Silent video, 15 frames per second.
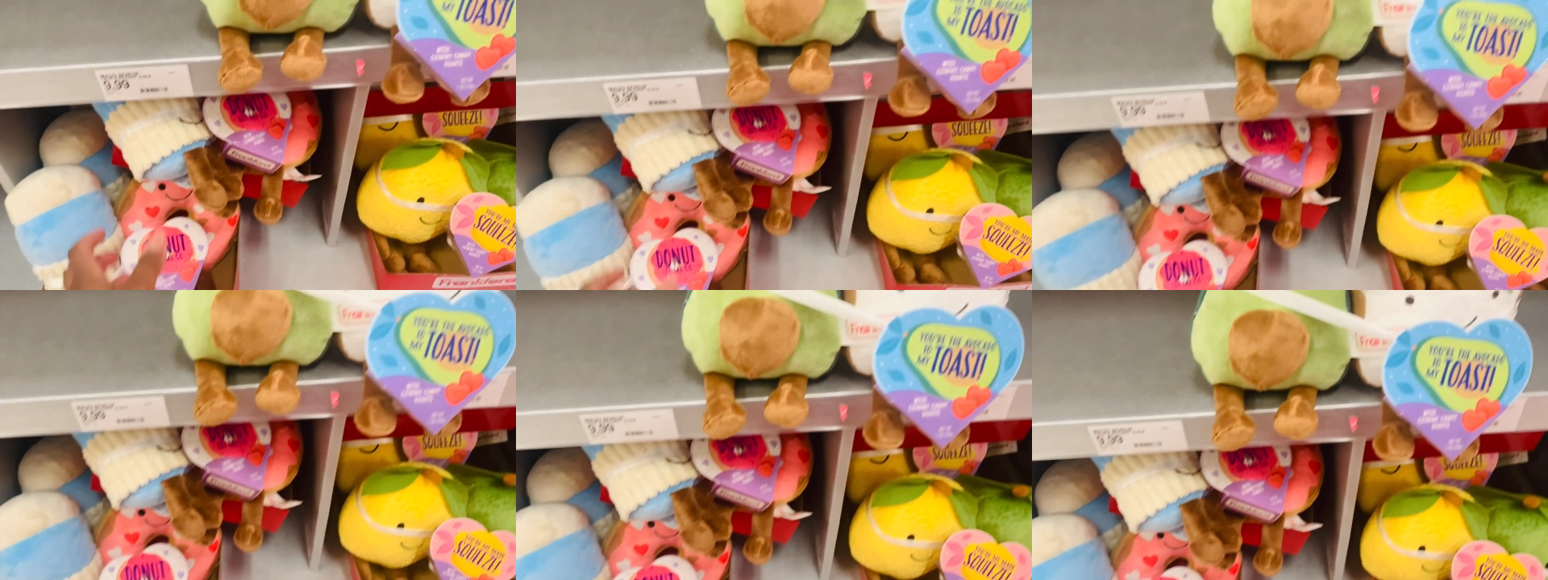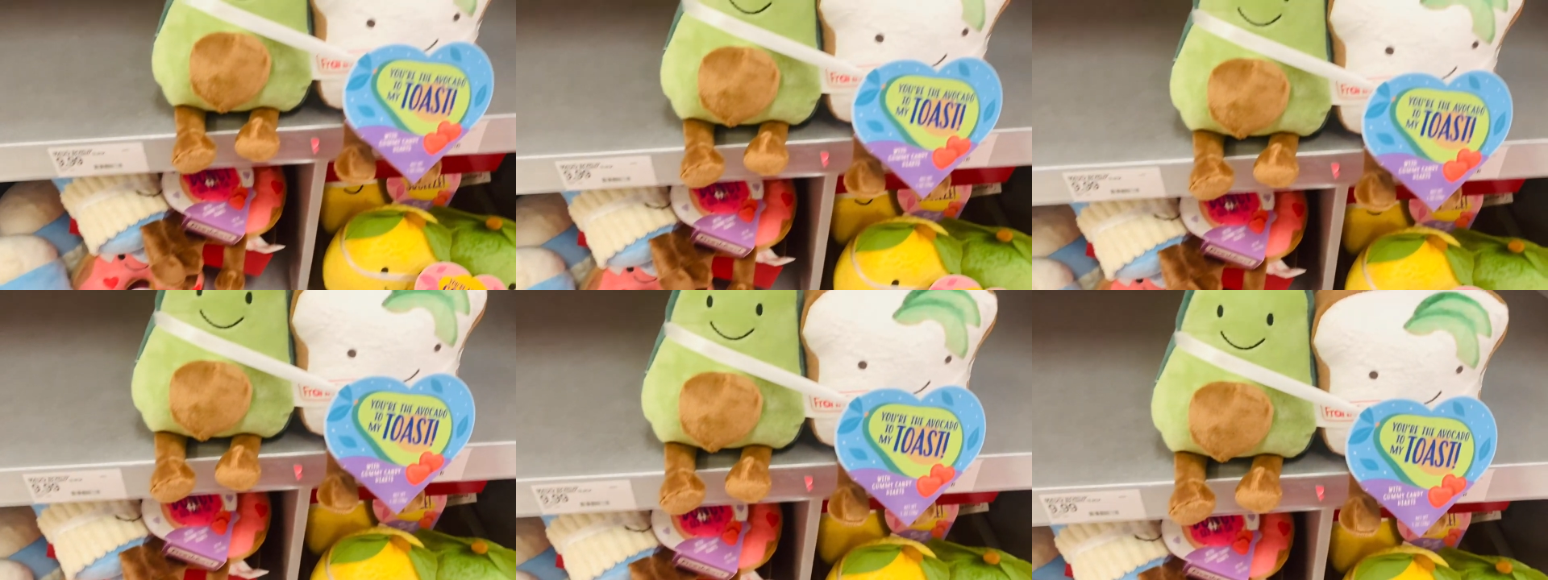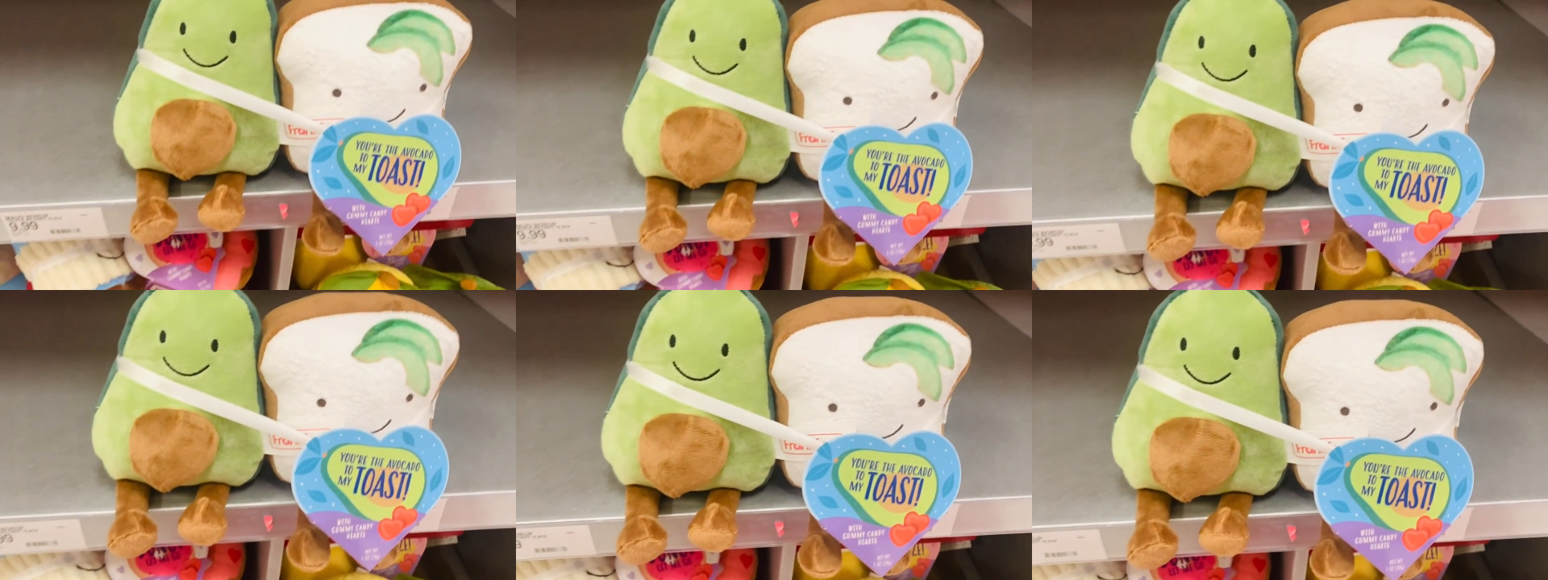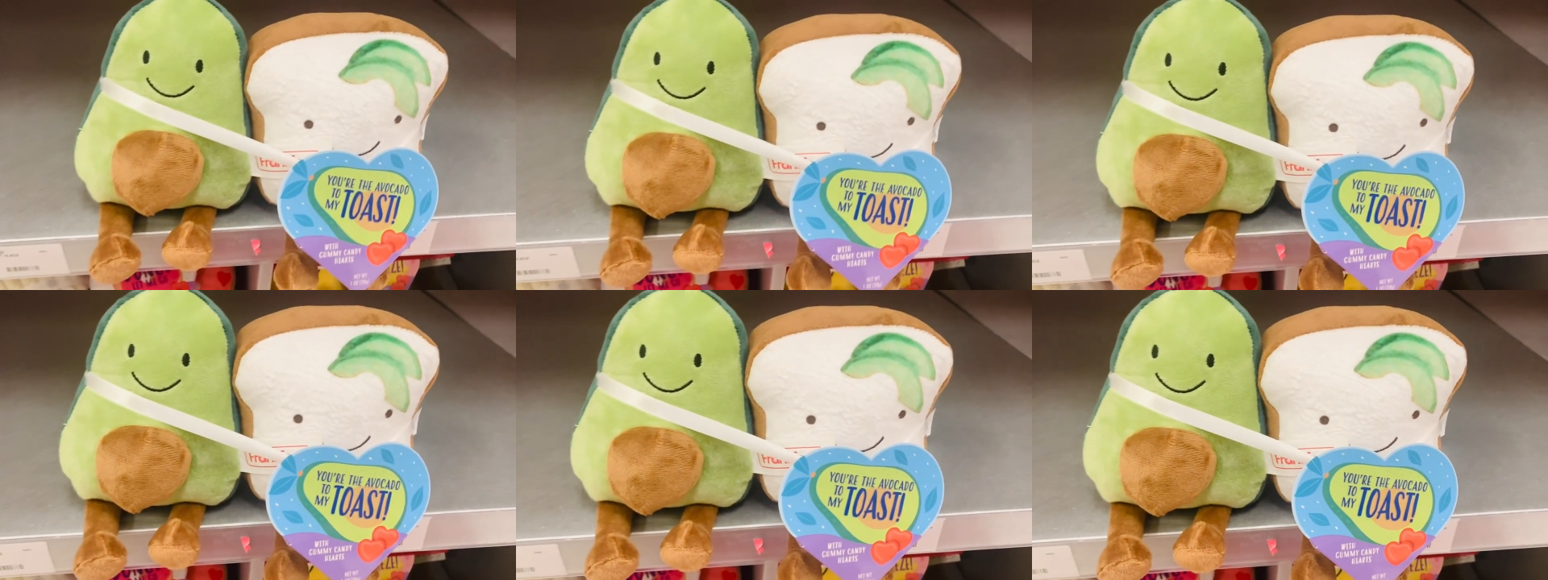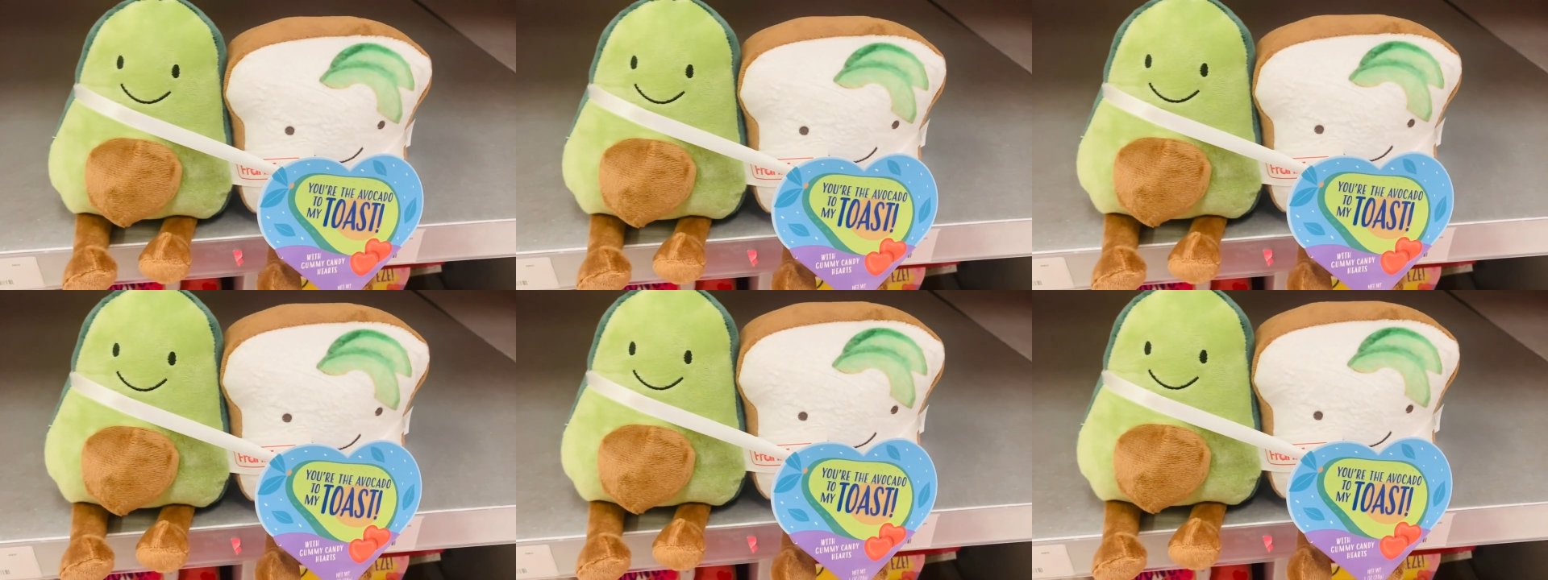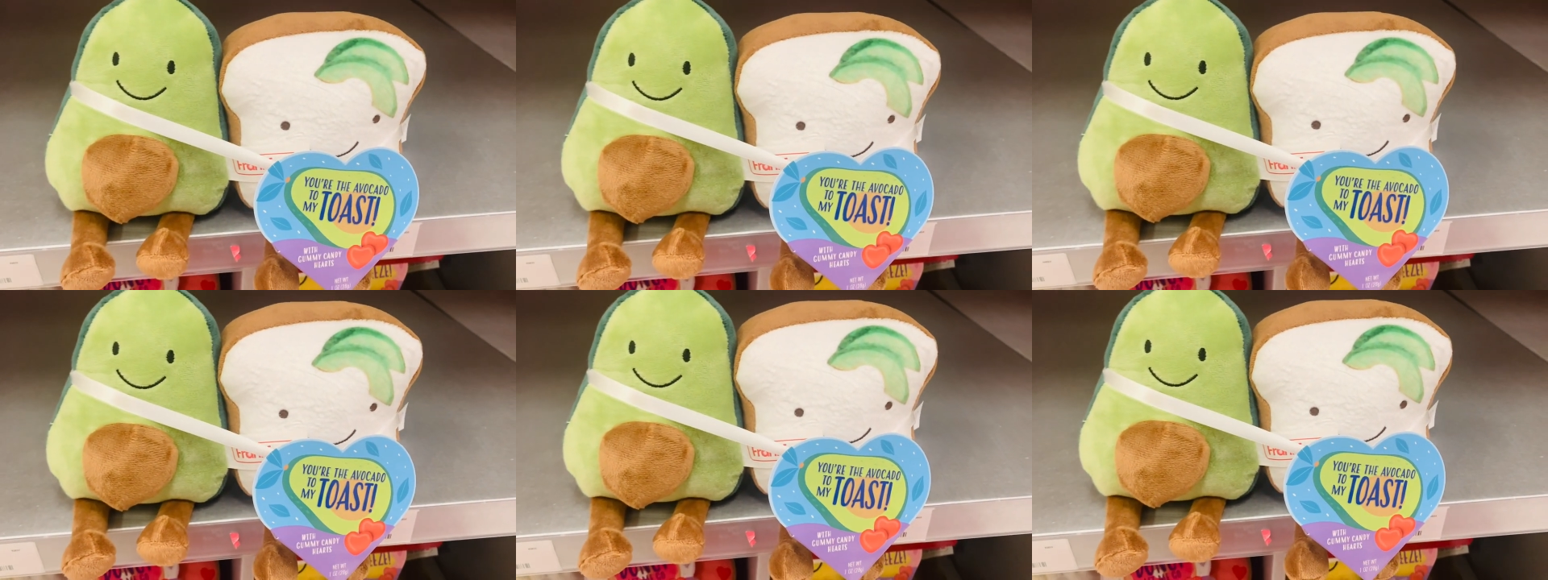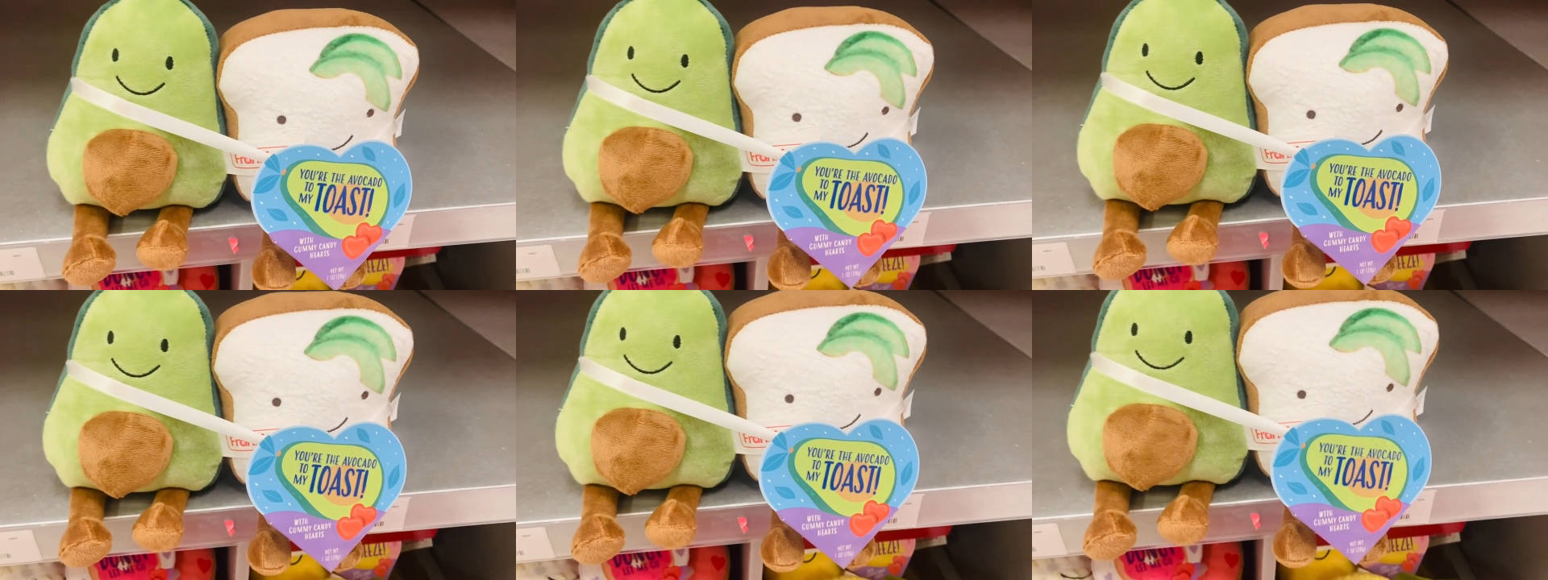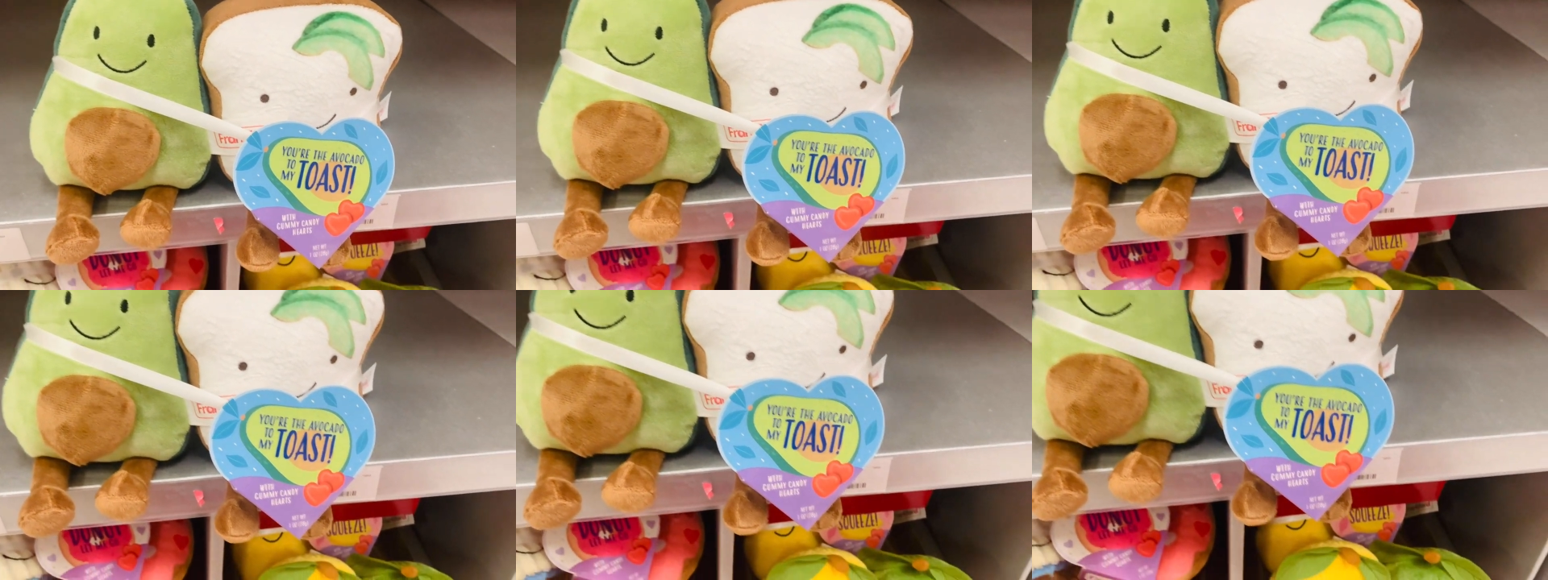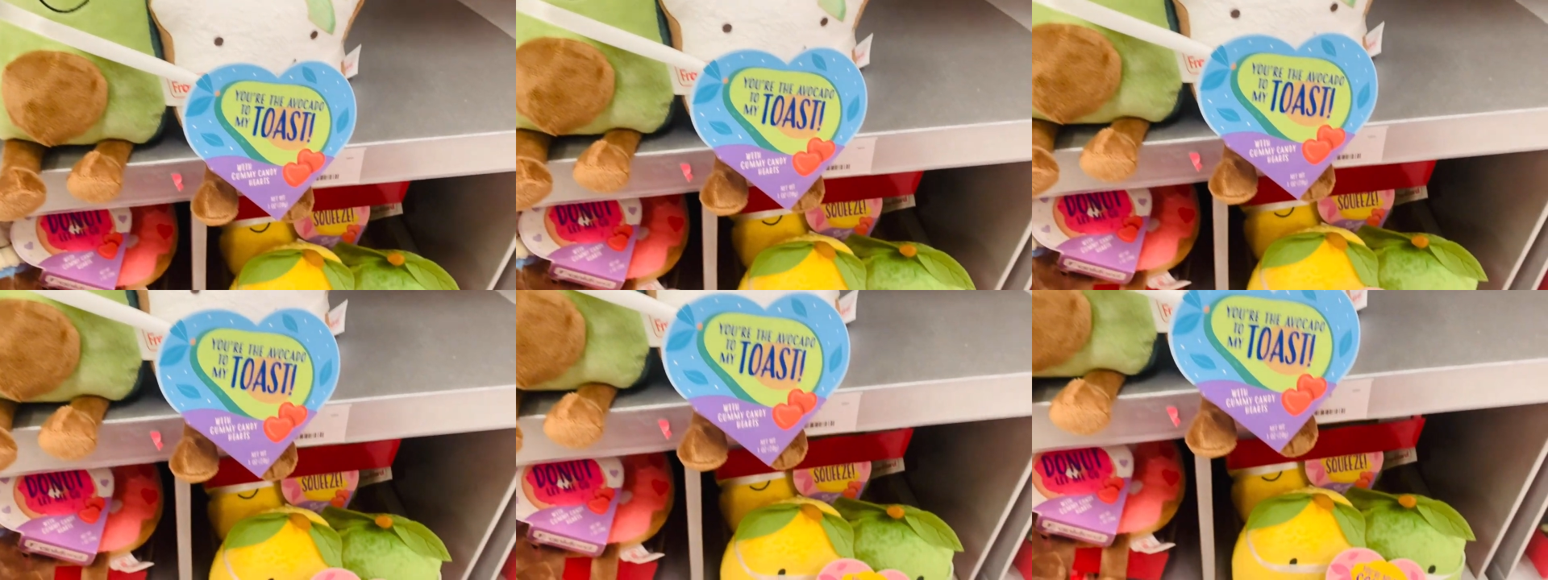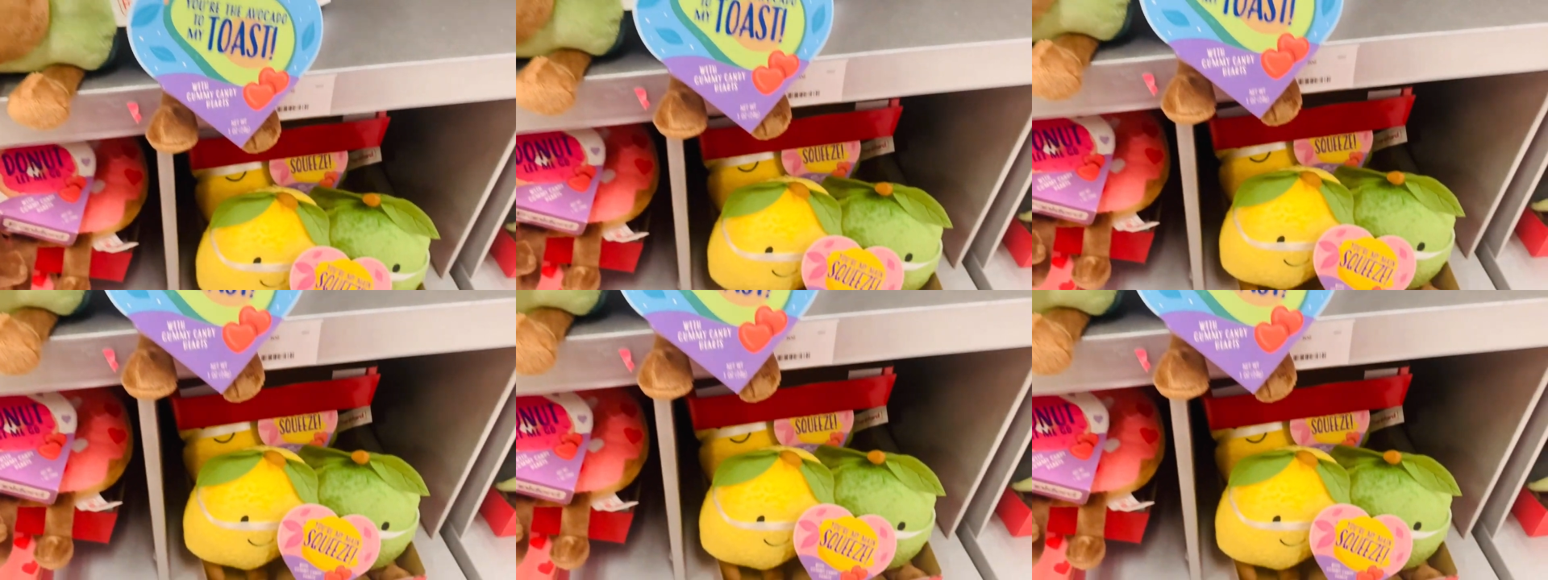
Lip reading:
Nobody's mouth can be seen.